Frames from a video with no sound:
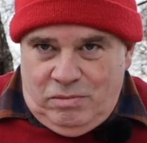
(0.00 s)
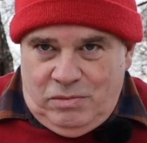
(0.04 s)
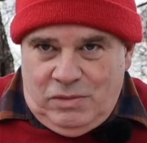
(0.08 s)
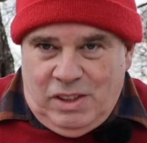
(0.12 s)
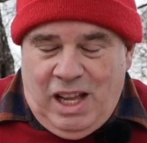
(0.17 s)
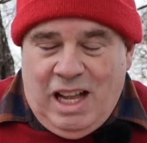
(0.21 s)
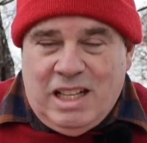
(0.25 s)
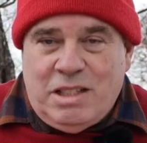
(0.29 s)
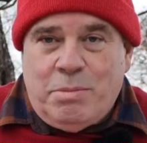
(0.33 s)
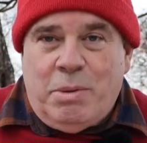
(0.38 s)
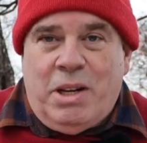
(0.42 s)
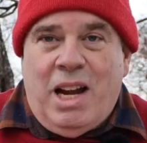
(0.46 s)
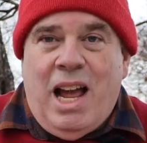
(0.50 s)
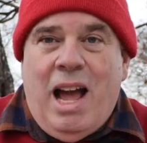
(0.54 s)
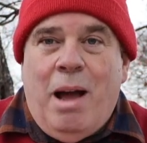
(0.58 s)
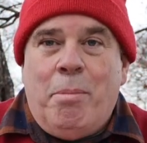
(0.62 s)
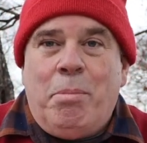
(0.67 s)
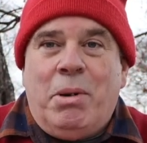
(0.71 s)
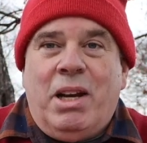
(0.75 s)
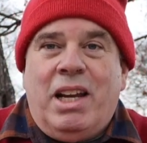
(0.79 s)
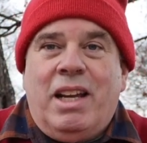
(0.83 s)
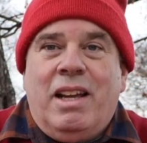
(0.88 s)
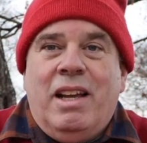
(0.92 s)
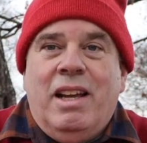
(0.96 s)
That's been
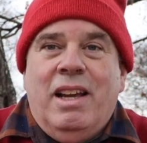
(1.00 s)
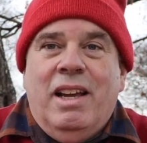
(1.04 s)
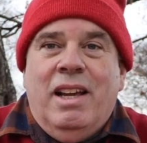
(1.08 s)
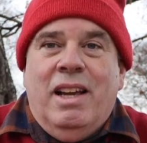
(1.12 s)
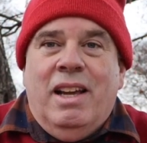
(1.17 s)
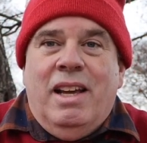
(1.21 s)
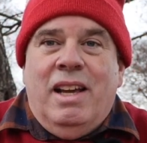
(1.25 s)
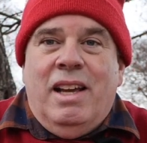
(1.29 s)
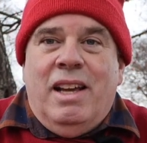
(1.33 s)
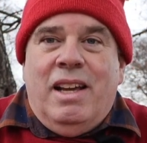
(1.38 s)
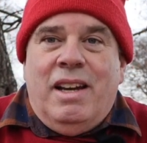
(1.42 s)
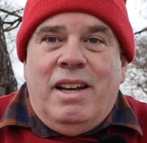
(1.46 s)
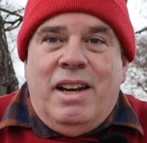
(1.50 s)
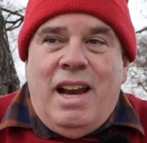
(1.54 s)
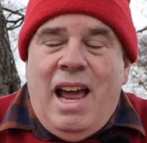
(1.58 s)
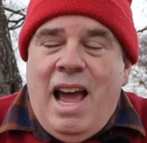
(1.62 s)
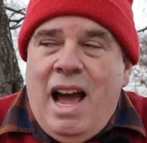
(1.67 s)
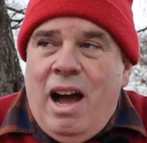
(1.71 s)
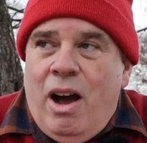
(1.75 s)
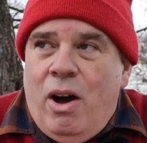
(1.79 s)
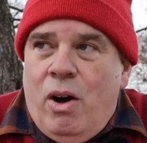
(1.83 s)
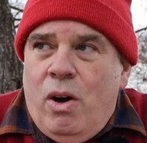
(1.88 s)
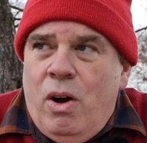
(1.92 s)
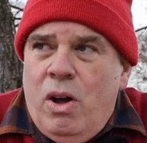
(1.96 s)
happening.
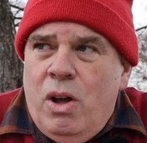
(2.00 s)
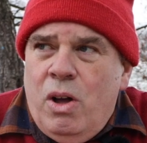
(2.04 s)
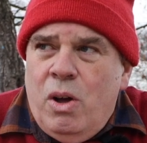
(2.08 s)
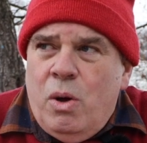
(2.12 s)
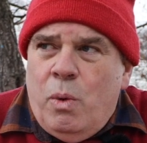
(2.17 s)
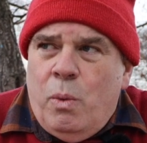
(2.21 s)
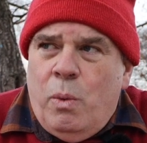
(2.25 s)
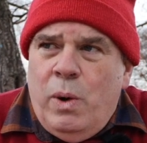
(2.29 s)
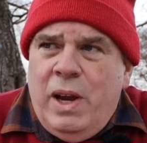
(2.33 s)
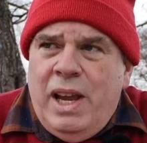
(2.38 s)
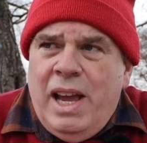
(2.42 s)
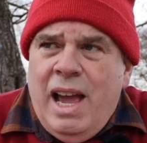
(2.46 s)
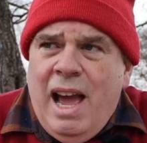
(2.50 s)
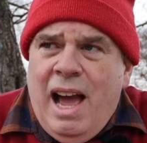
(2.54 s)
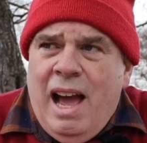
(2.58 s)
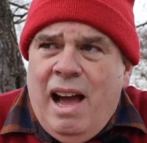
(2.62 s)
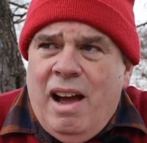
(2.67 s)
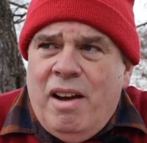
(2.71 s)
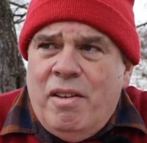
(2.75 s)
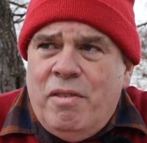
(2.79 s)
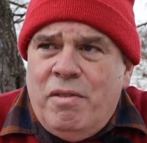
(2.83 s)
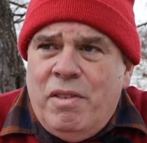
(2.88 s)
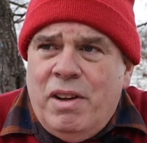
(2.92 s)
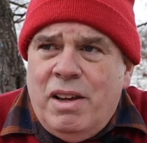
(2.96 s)
Now we
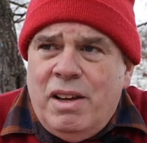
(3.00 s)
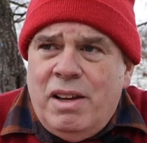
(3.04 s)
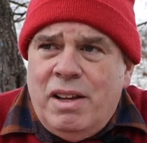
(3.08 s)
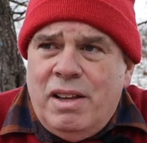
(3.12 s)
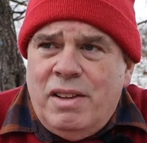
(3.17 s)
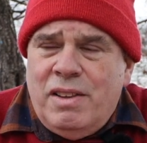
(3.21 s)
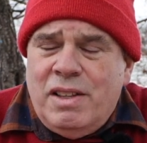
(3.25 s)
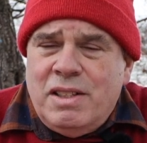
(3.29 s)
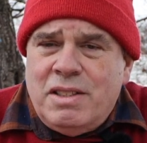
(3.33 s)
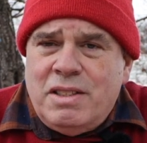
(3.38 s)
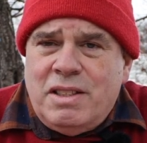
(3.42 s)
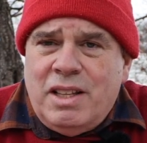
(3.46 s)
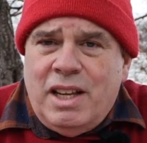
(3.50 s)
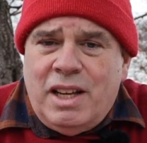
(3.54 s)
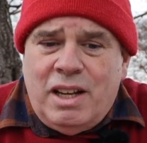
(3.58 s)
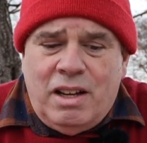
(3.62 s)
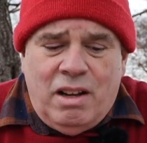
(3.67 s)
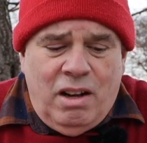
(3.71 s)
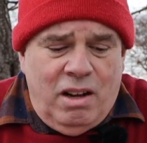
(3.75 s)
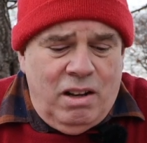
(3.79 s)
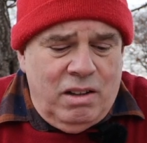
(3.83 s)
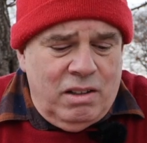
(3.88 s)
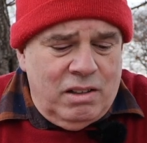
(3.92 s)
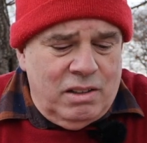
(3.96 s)
have this thing
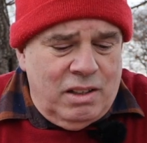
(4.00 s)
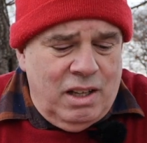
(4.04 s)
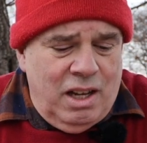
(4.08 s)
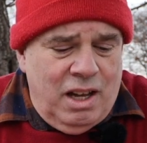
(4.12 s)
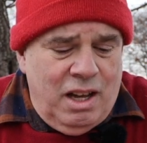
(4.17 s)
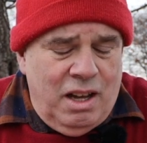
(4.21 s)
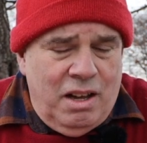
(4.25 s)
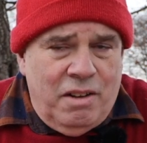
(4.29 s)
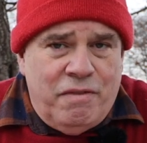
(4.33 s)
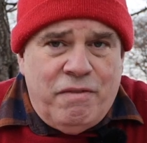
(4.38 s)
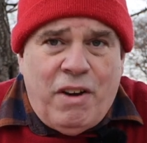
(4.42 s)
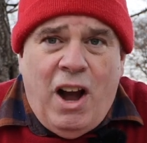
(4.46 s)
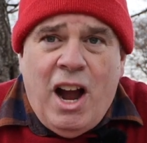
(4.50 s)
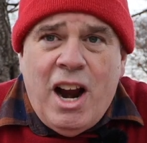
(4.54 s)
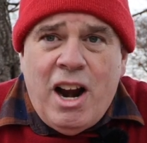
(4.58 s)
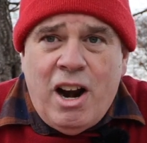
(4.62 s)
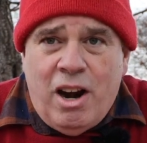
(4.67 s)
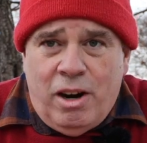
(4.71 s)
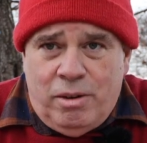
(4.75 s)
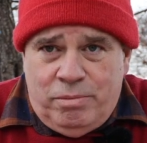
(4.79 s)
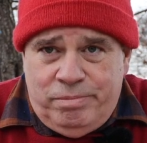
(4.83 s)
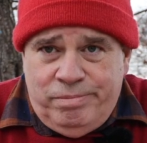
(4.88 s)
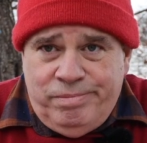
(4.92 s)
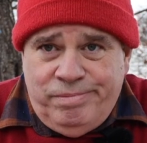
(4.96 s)
called
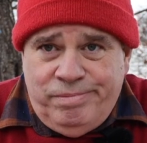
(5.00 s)
fire.